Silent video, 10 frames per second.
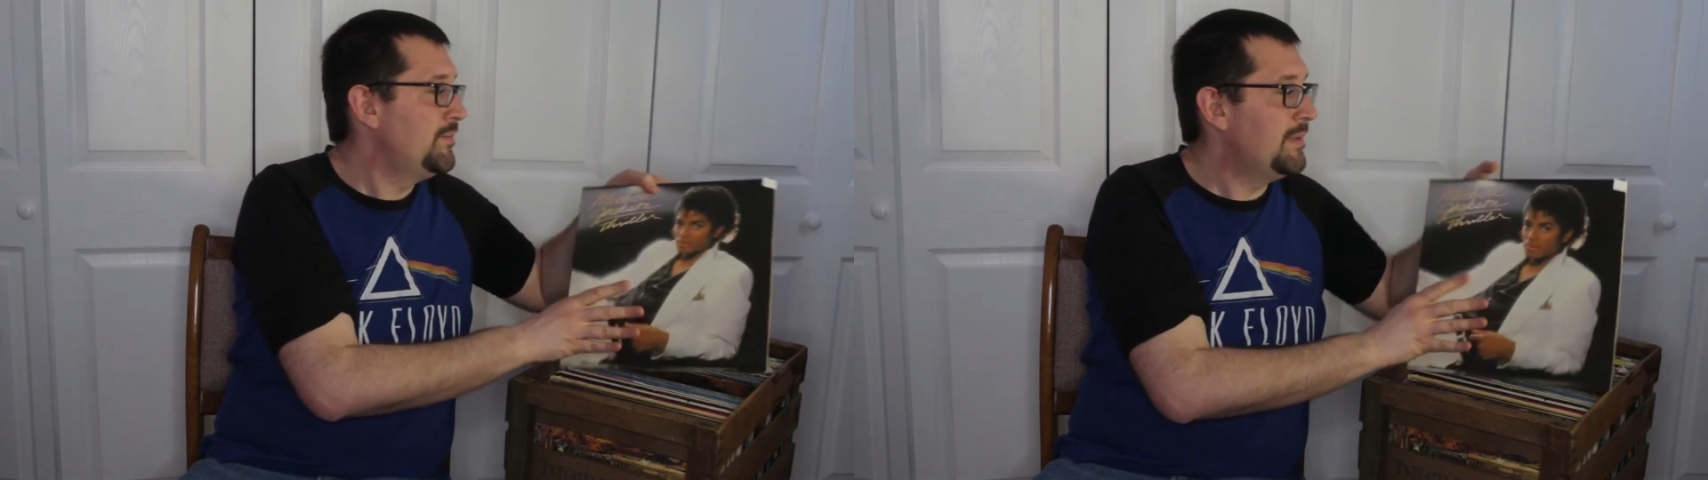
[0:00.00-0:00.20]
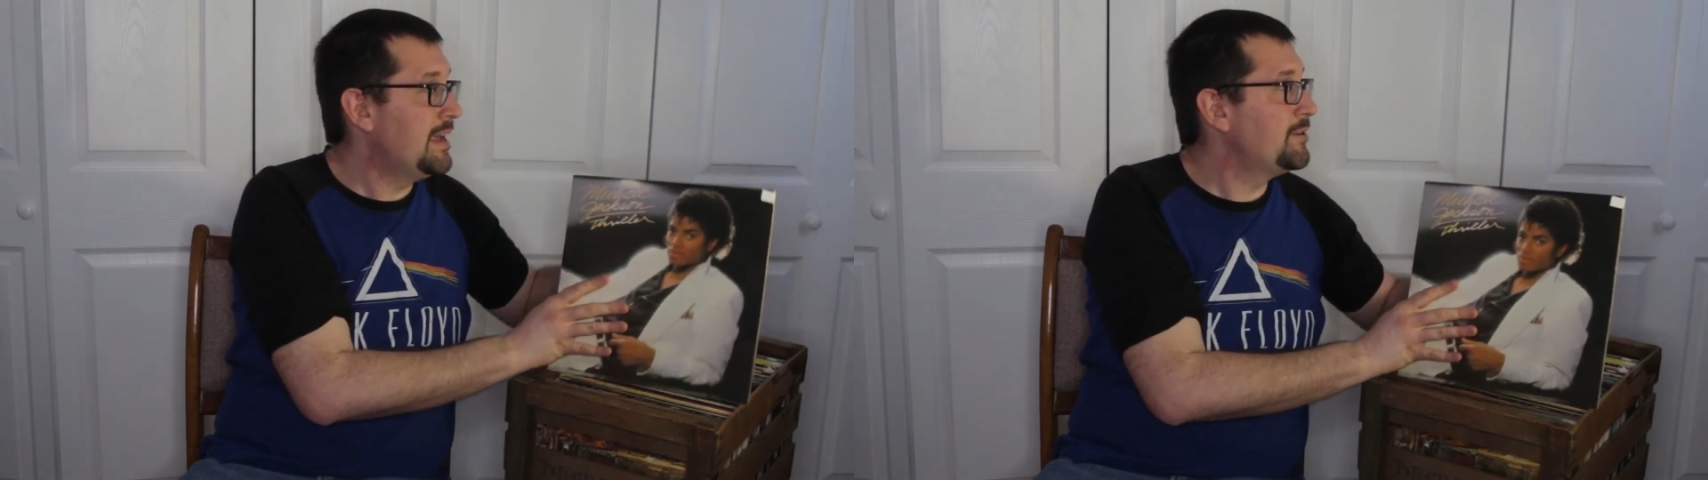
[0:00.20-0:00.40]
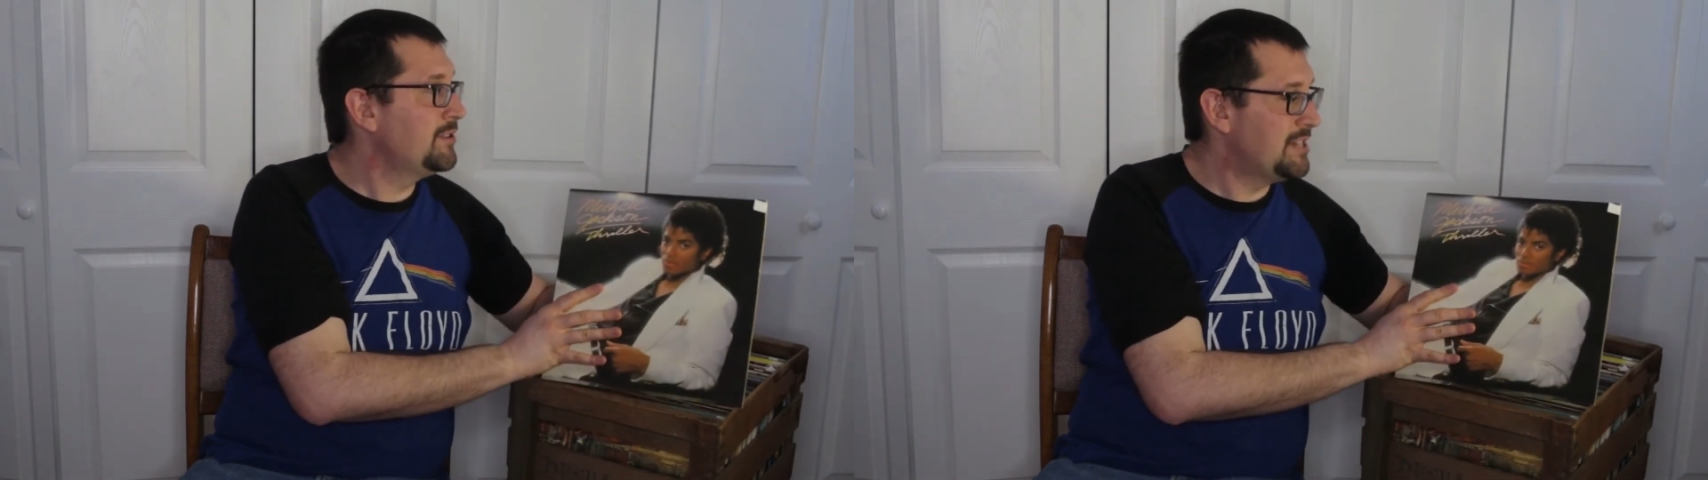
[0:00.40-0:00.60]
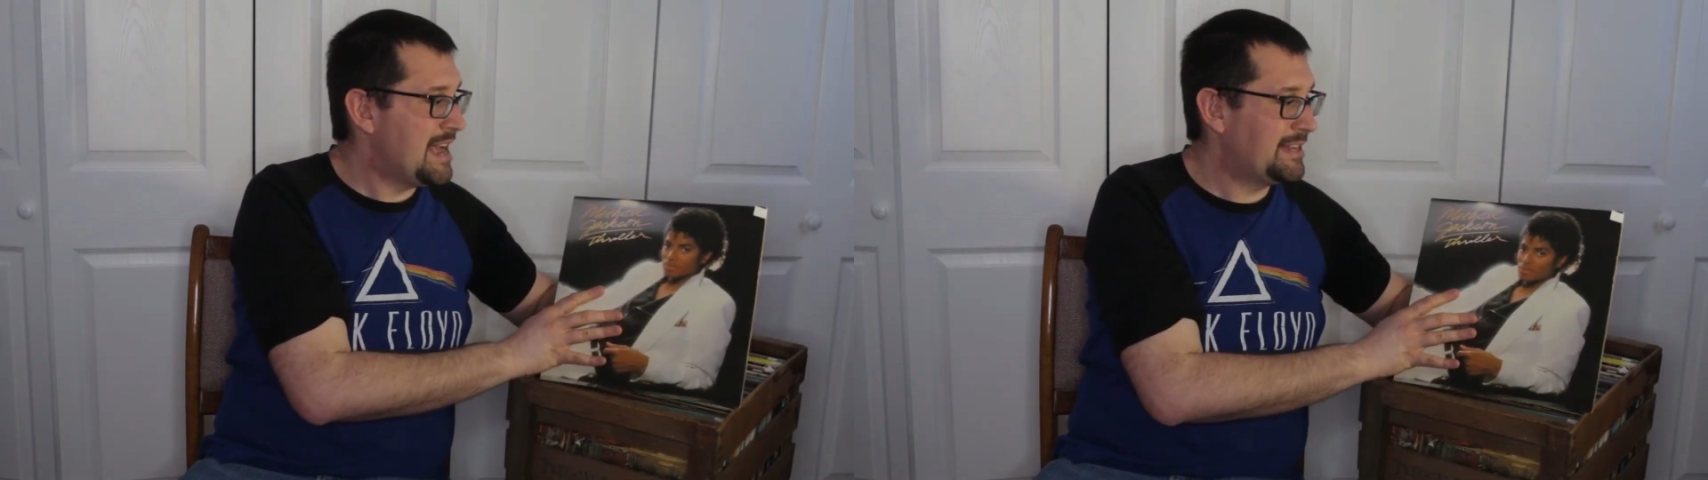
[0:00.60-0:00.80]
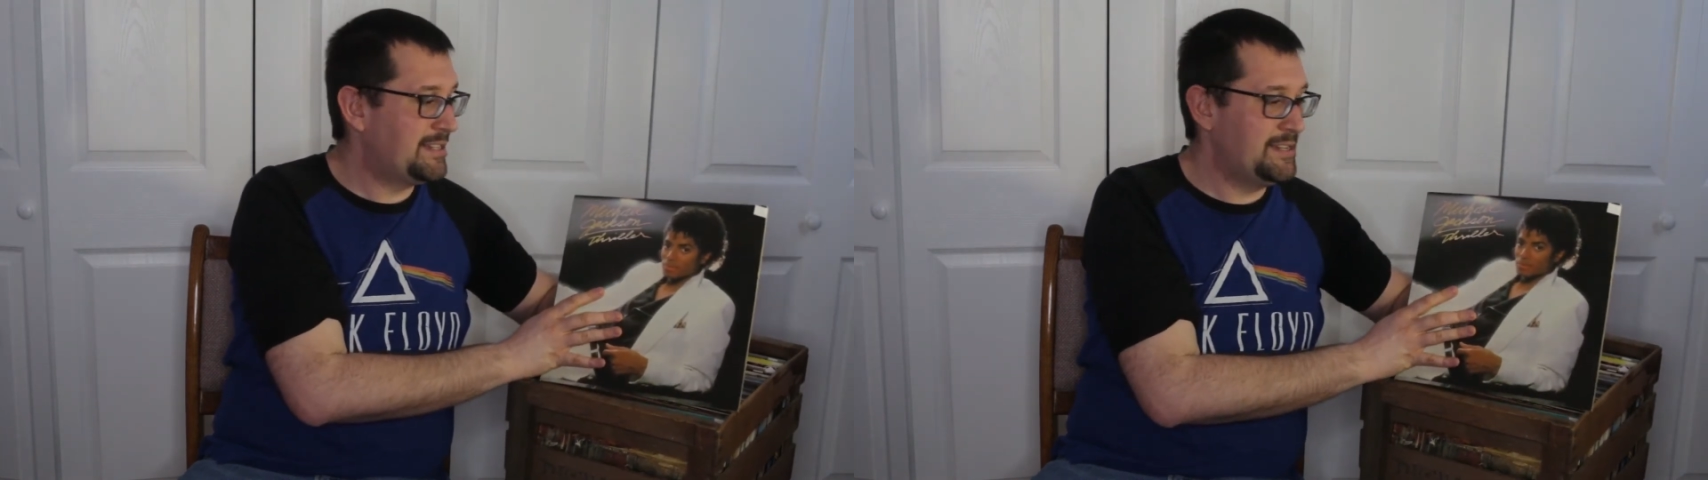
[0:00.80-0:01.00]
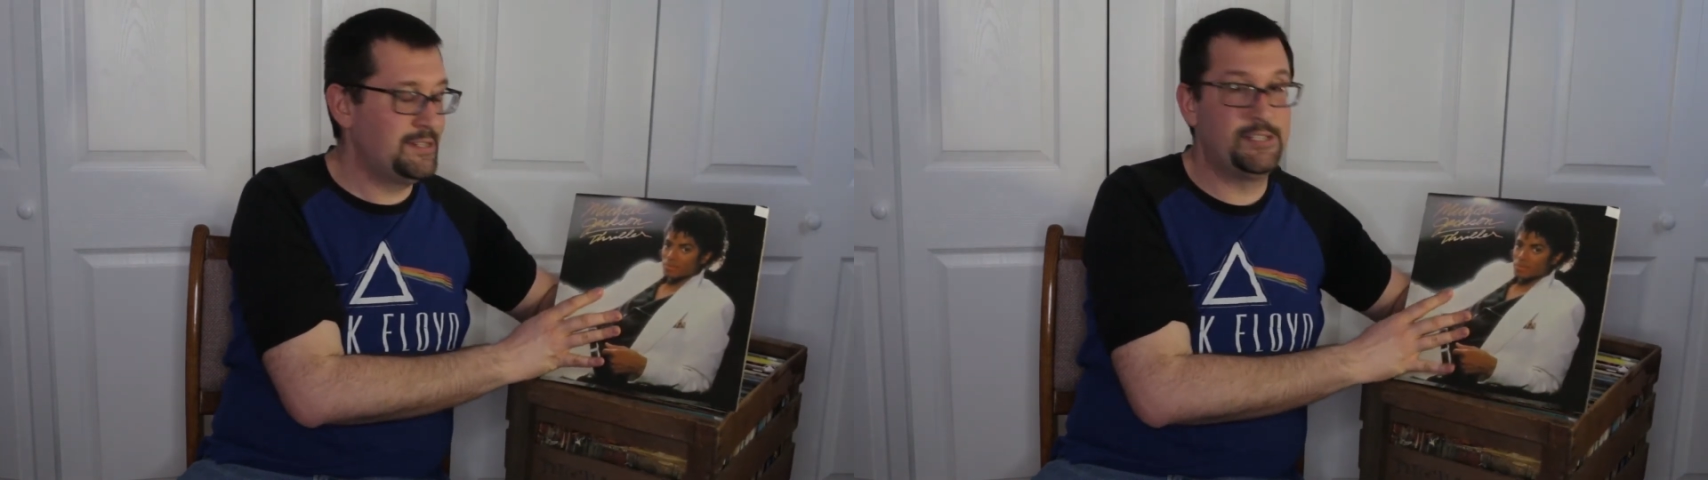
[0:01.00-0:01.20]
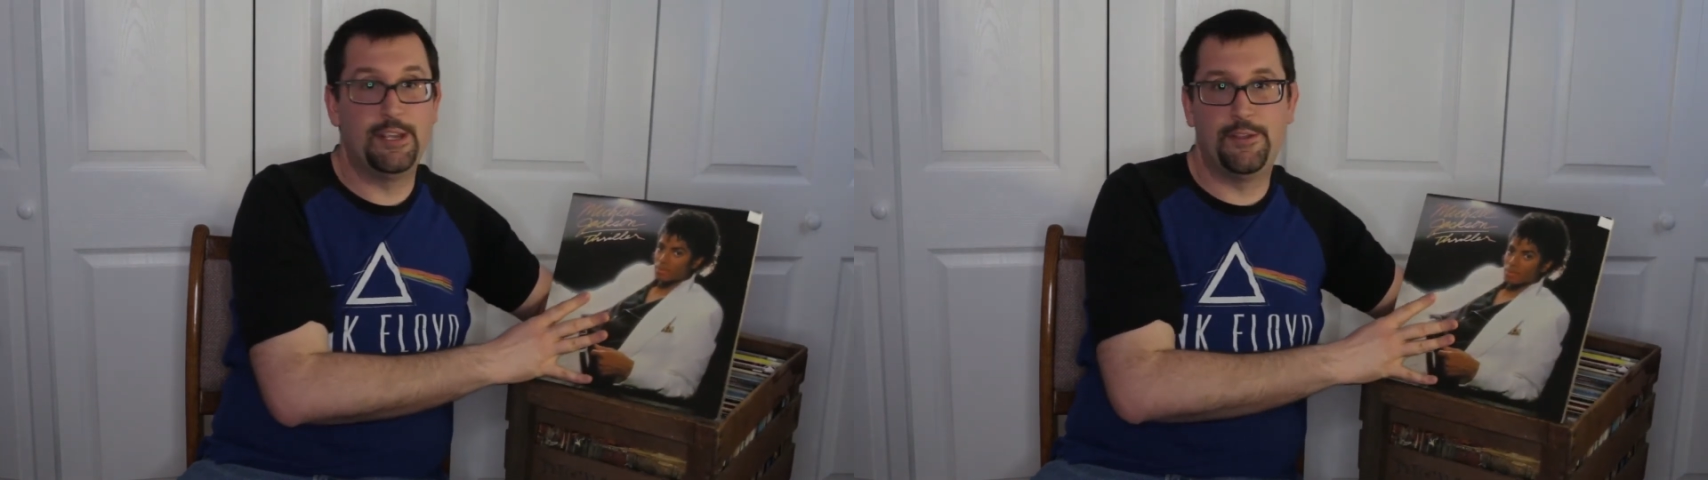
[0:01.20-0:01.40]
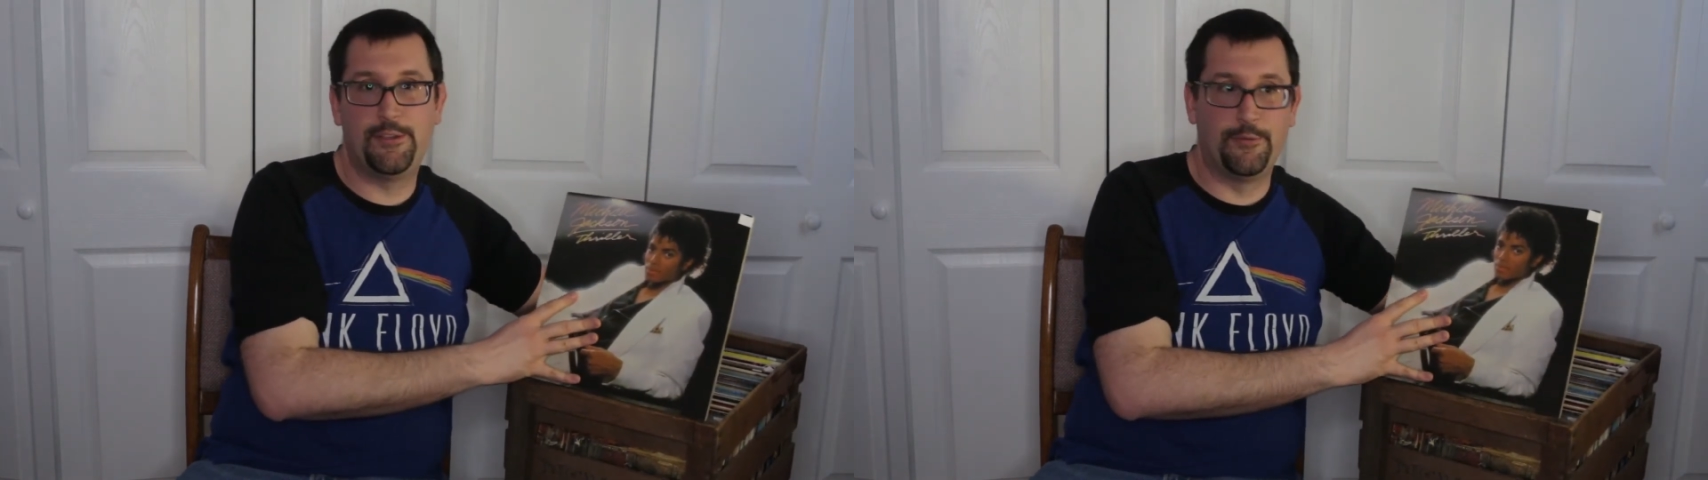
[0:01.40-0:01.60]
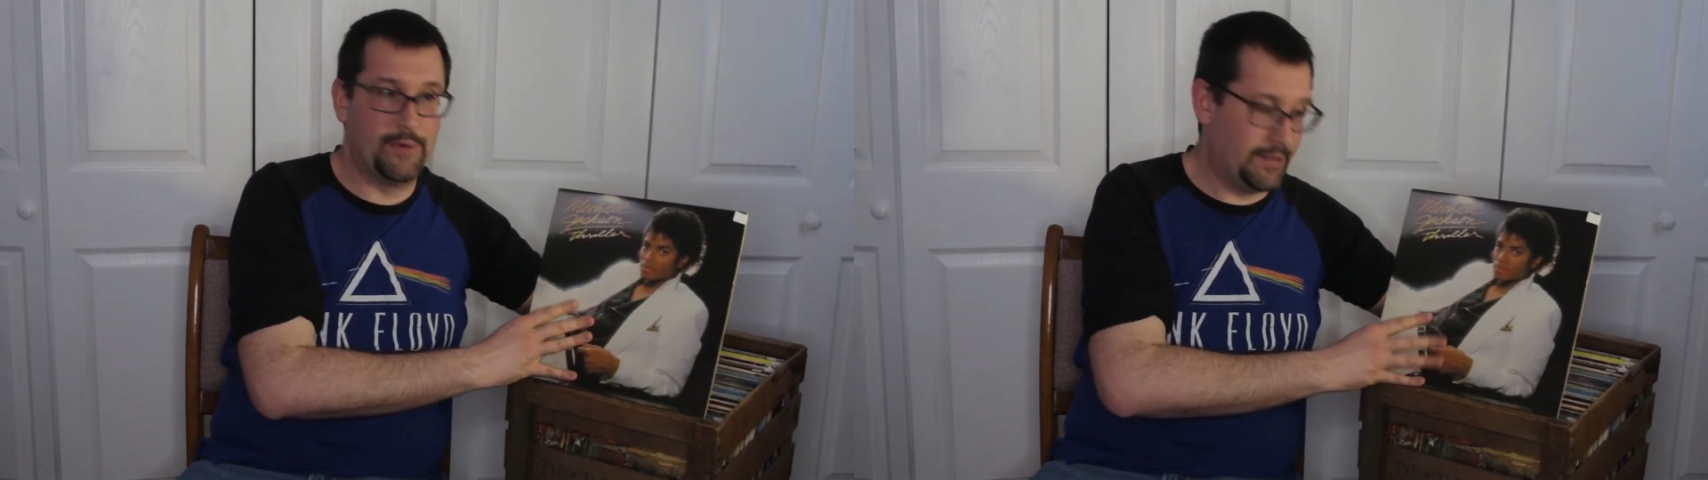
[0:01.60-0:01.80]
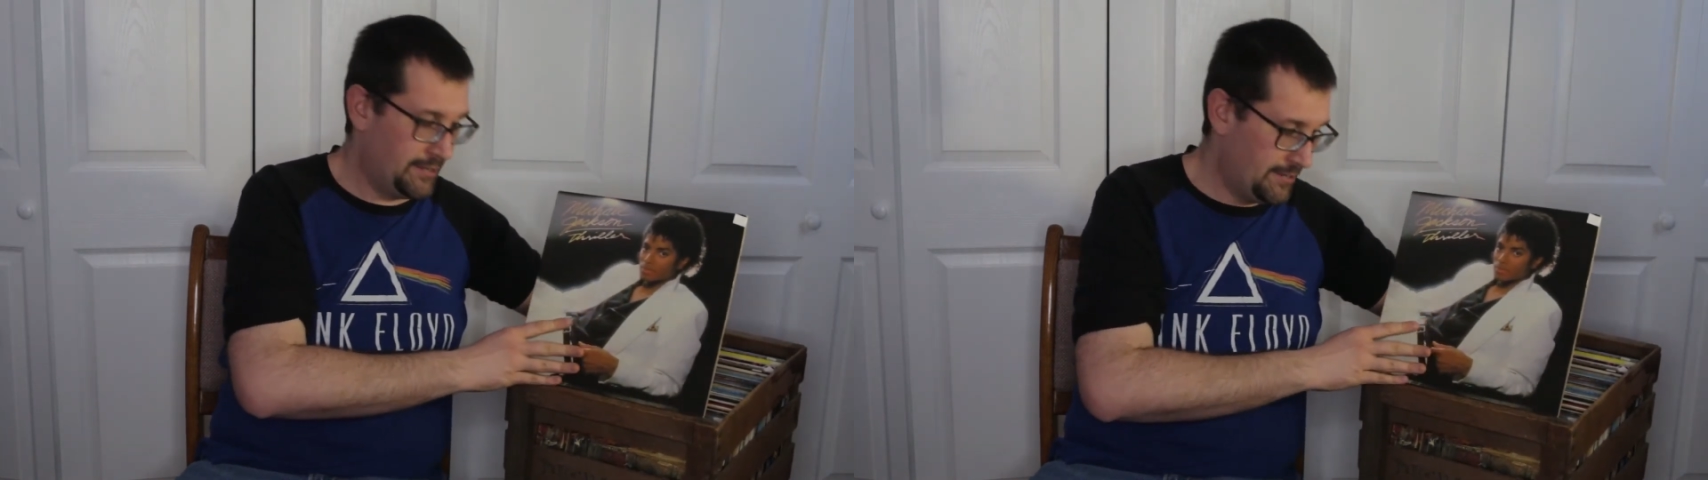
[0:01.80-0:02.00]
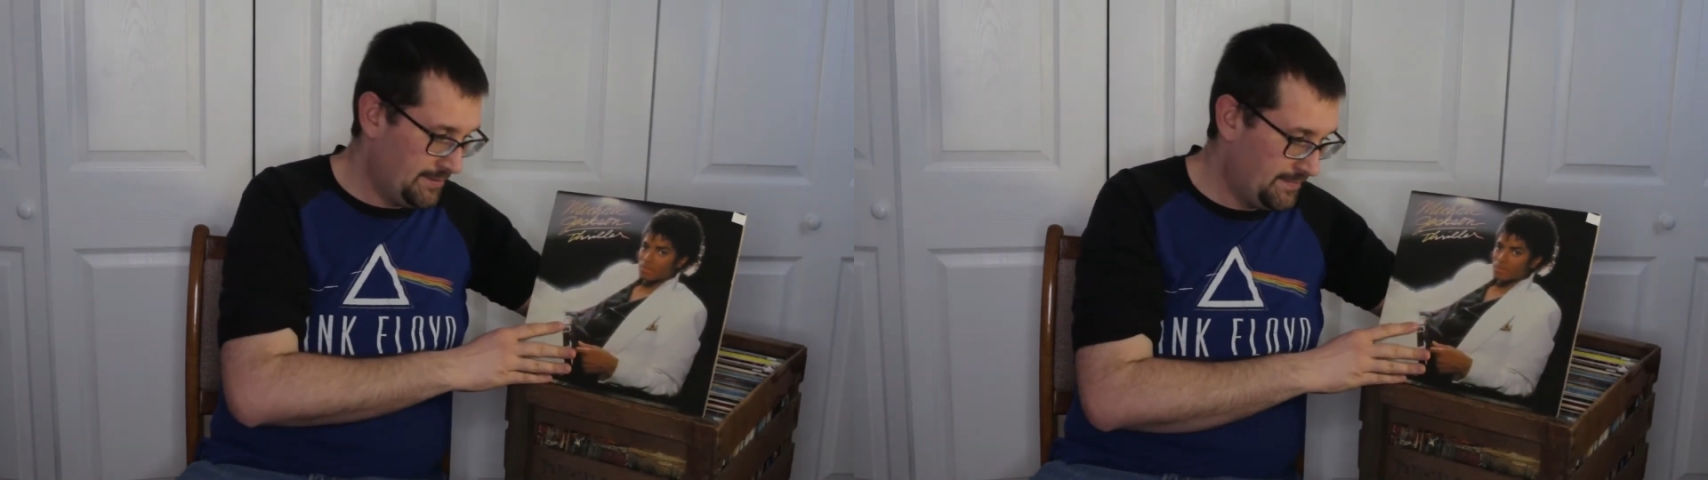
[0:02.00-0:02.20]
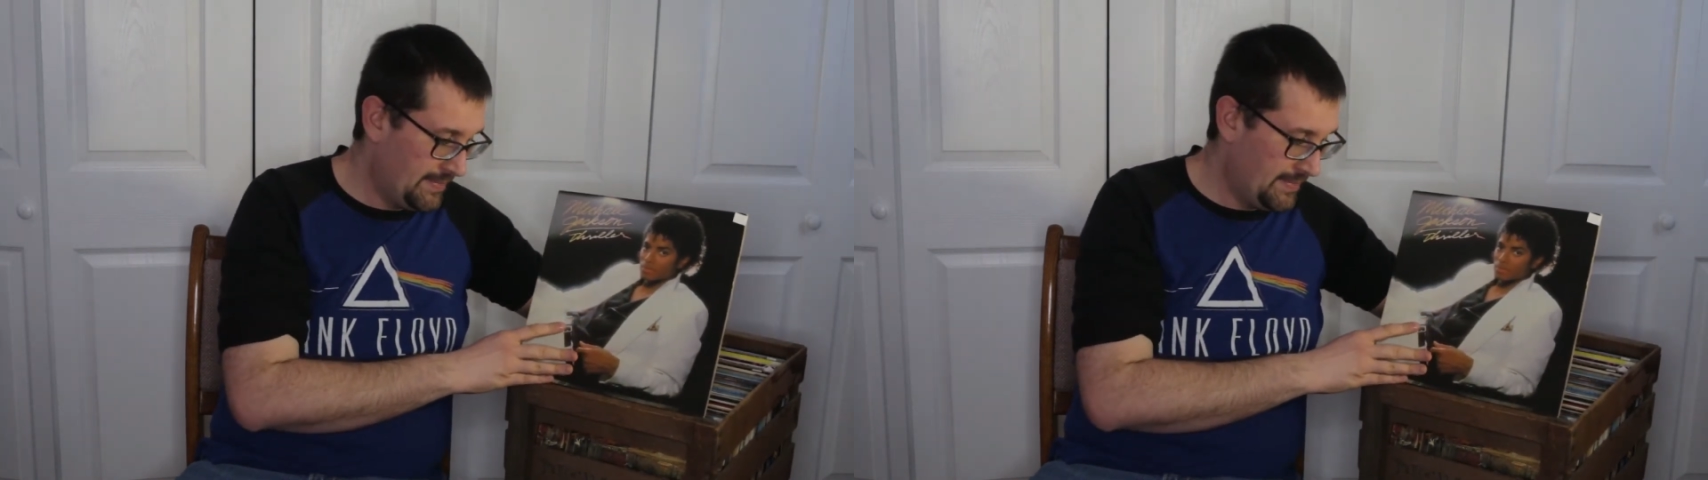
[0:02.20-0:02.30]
Michael Jackson's Thriller.